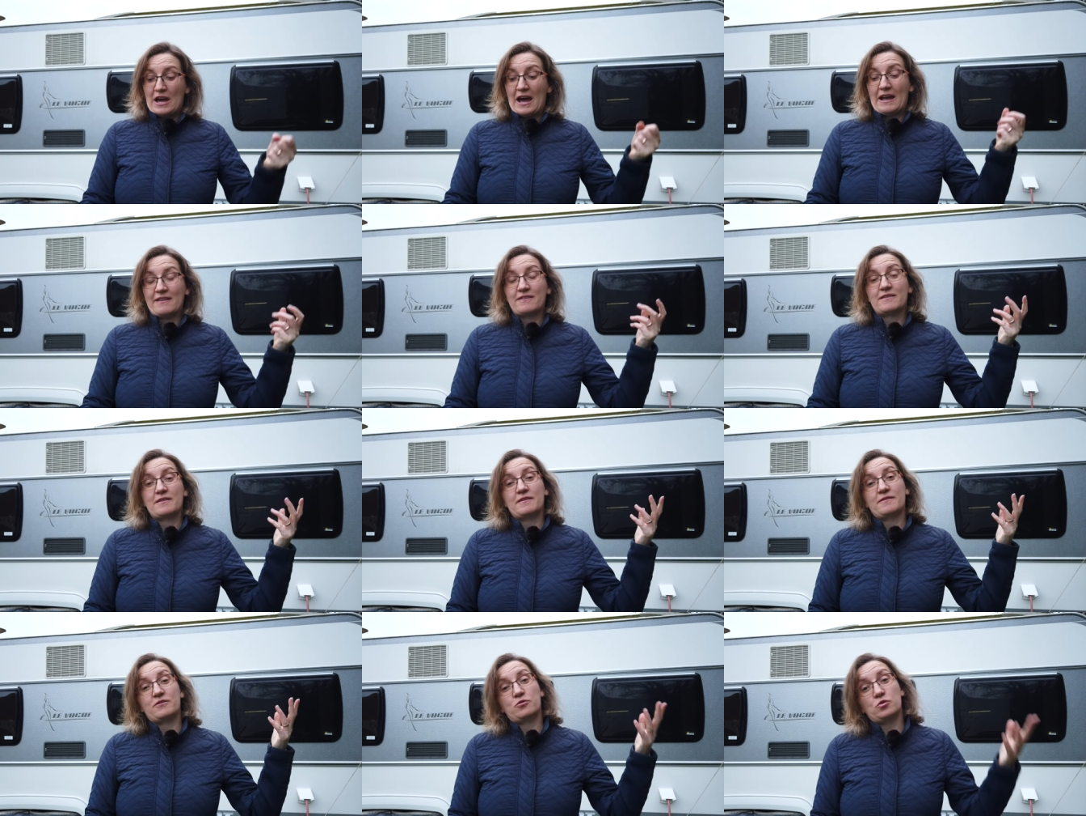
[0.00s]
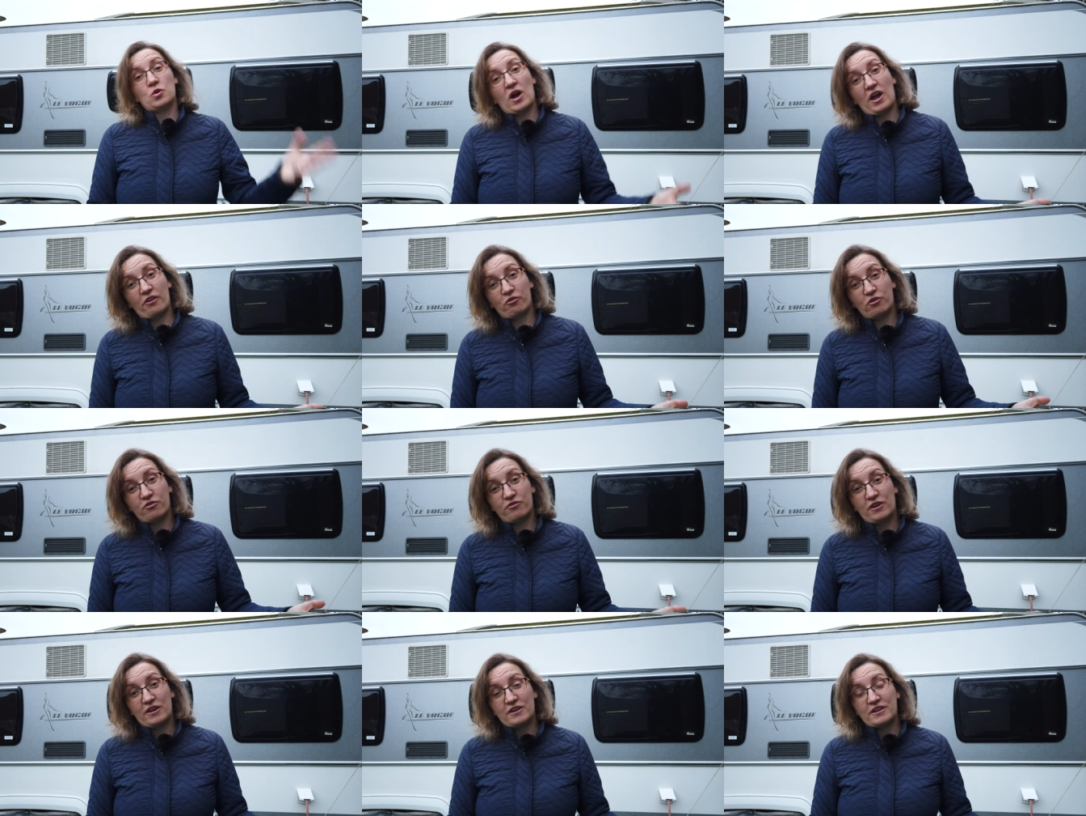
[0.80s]
And two hundred
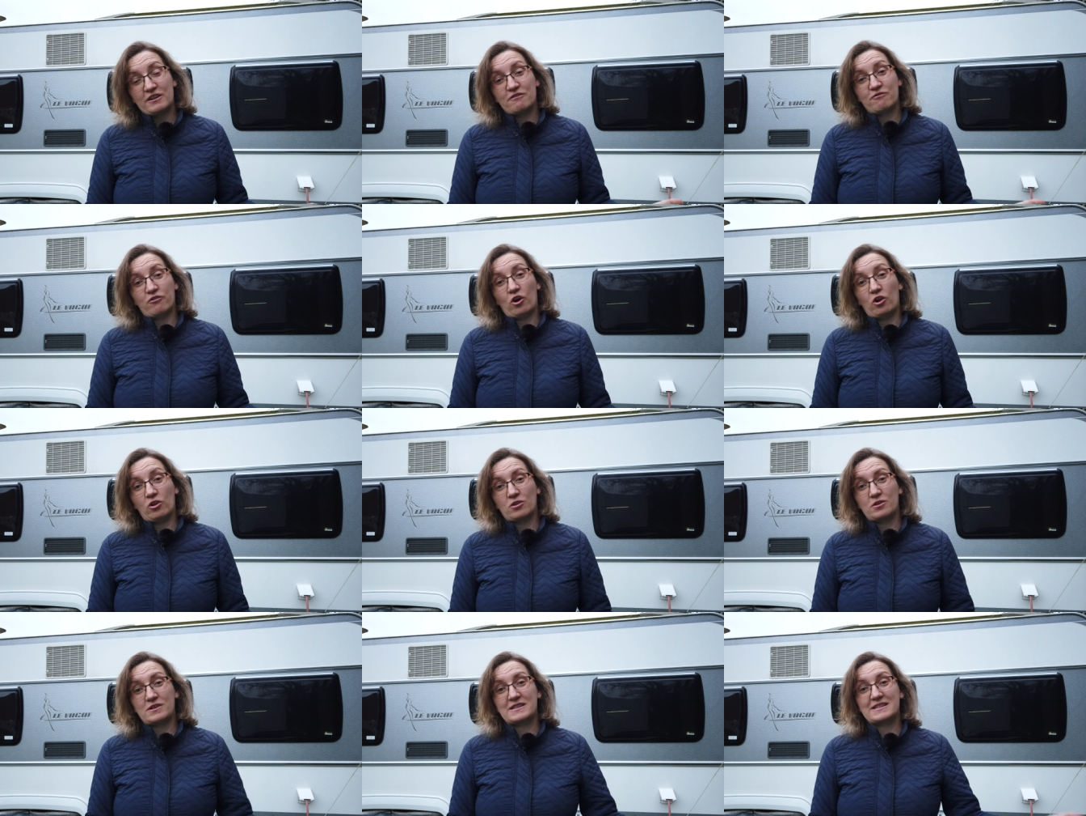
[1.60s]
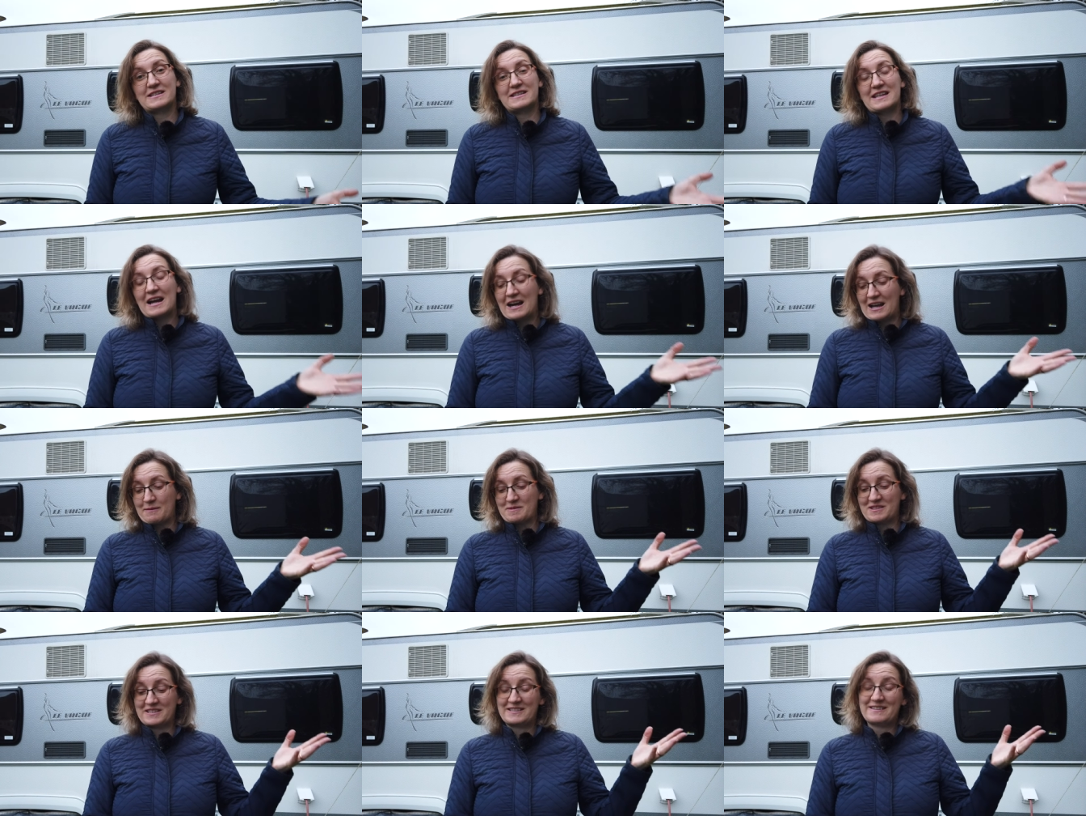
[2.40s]
thirty volts
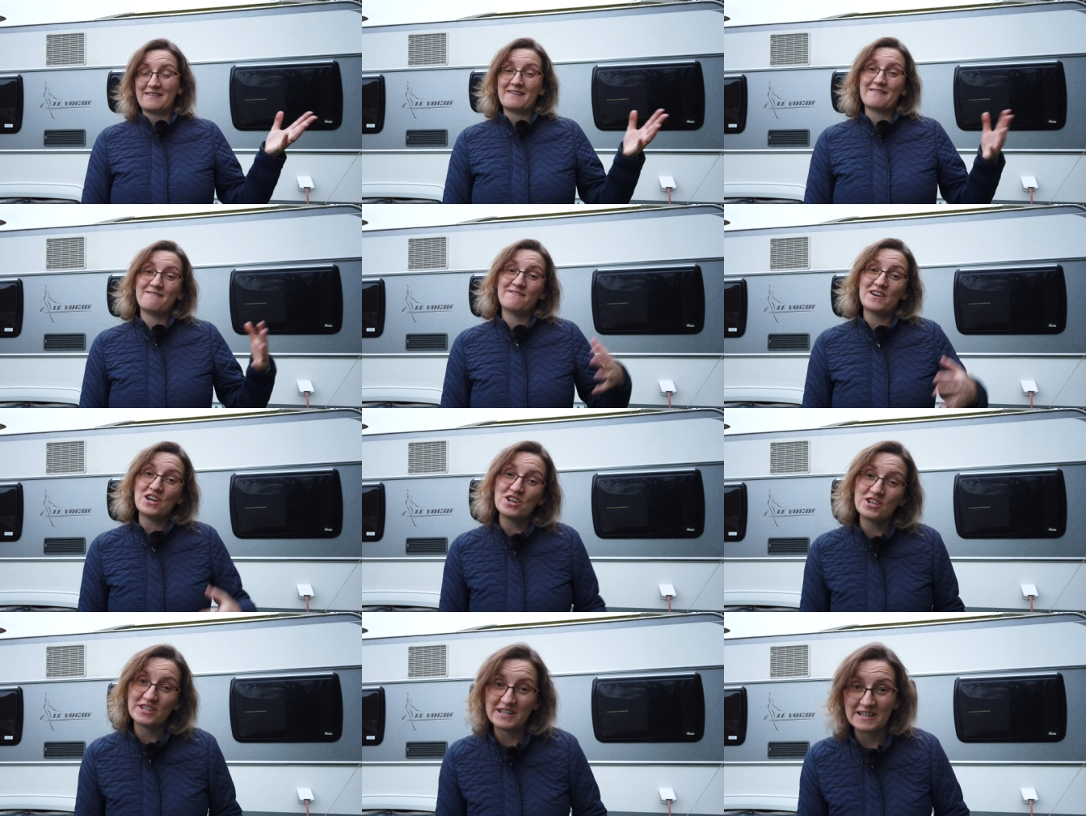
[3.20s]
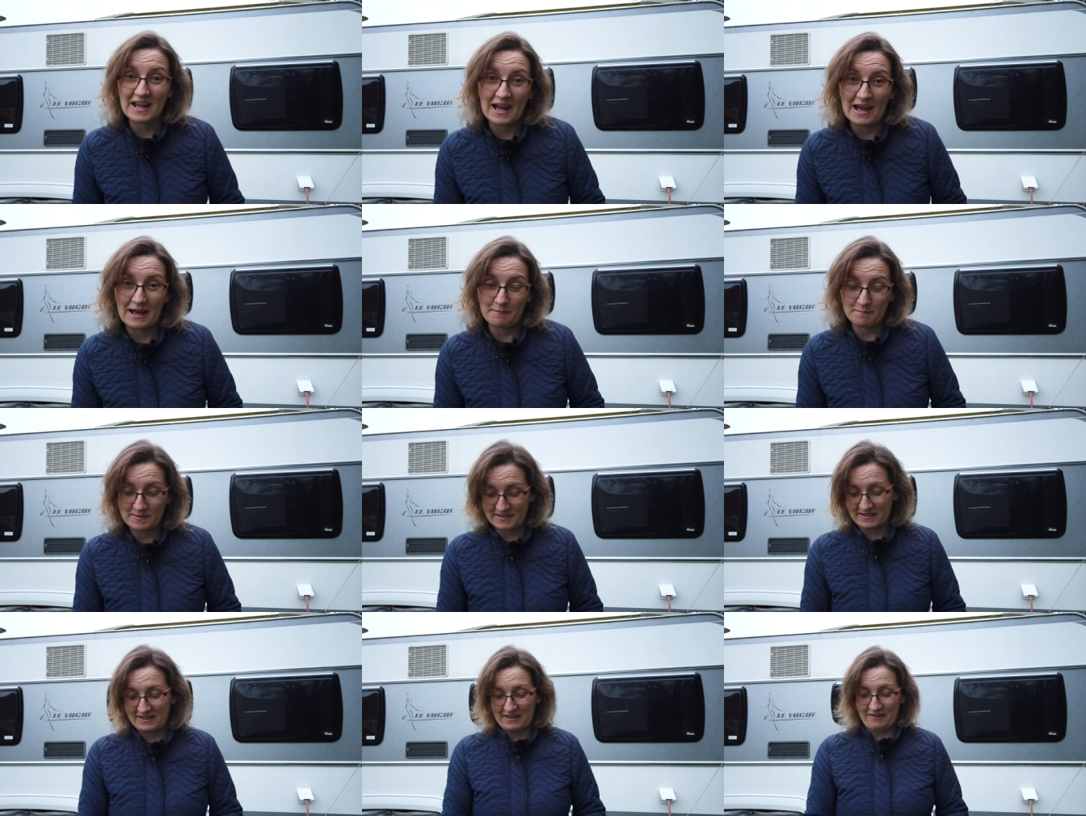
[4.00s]
times thirteen
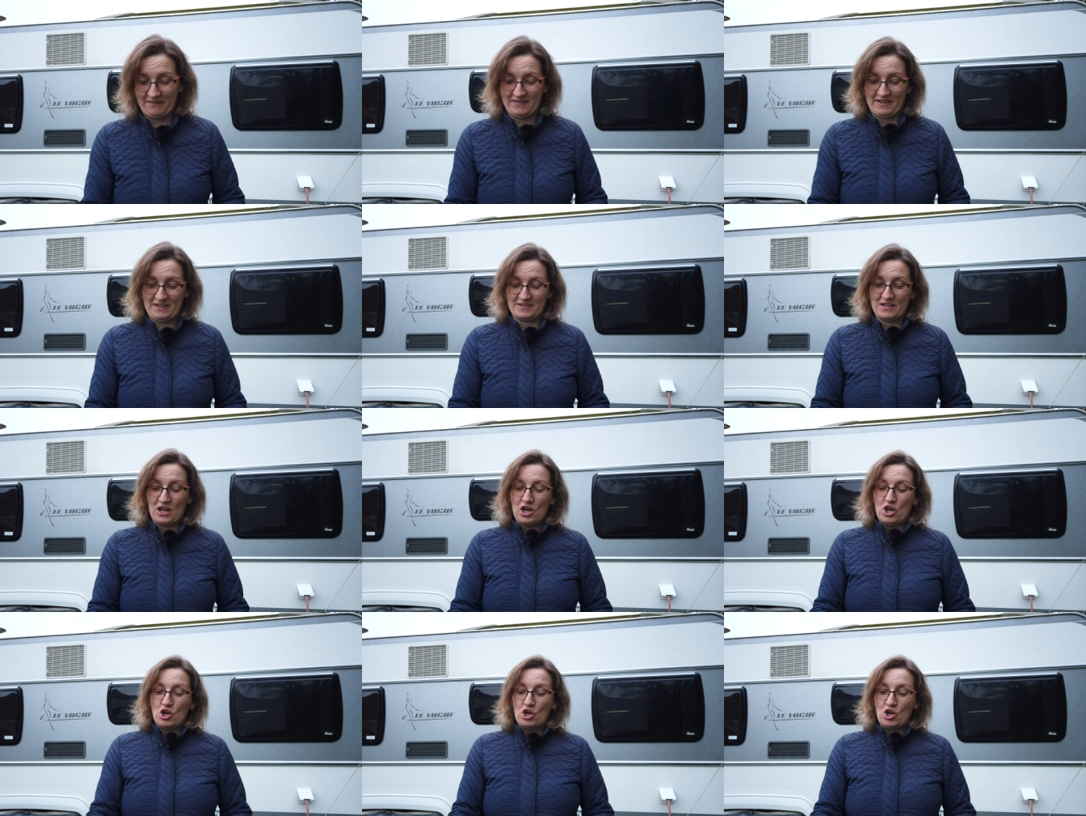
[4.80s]
amps gives us